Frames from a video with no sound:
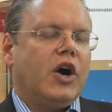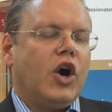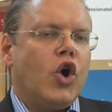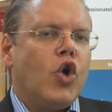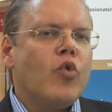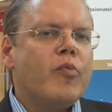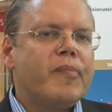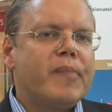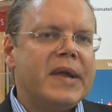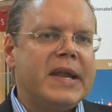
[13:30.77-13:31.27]

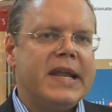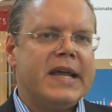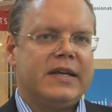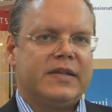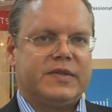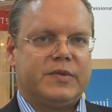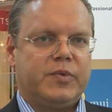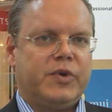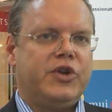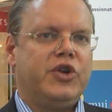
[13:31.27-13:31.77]

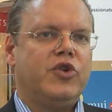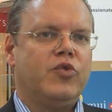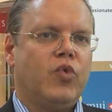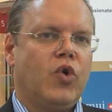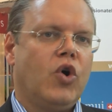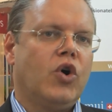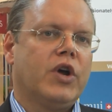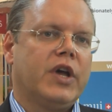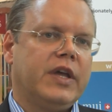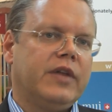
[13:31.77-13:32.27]
openness when you
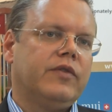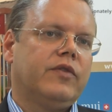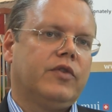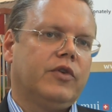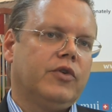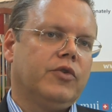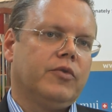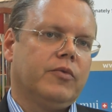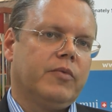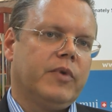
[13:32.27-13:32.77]
walk
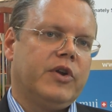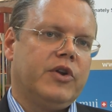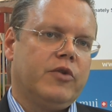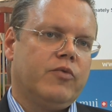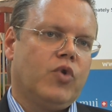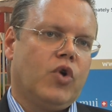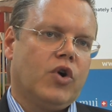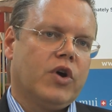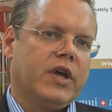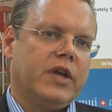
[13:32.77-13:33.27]
into when
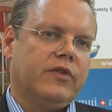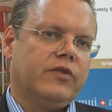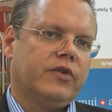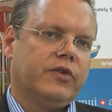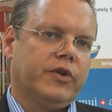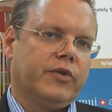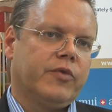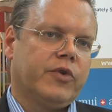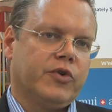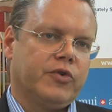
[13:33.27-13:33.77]
you walk
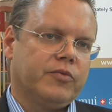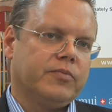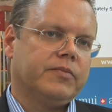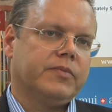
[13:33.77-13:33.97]
into the room.